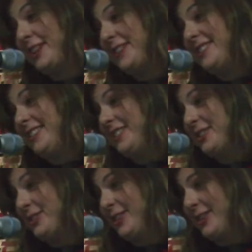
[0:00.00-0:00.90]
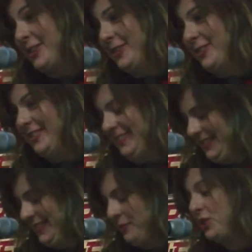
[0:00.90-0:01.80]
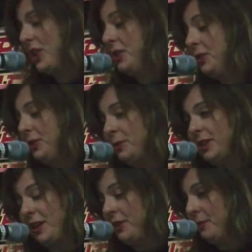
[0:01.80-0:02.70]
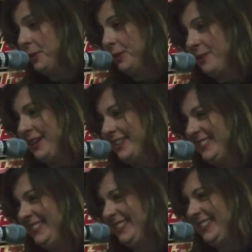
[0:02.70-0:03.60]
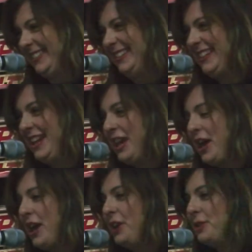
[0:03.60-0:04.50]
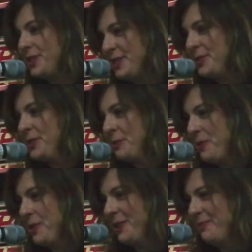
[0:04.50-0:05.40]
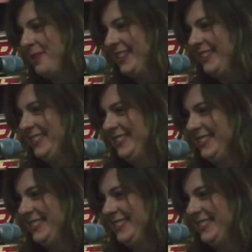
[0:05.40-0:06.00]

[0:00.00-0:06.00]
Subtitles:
19 years ago, which I know you were not thrilled about, you still supported me.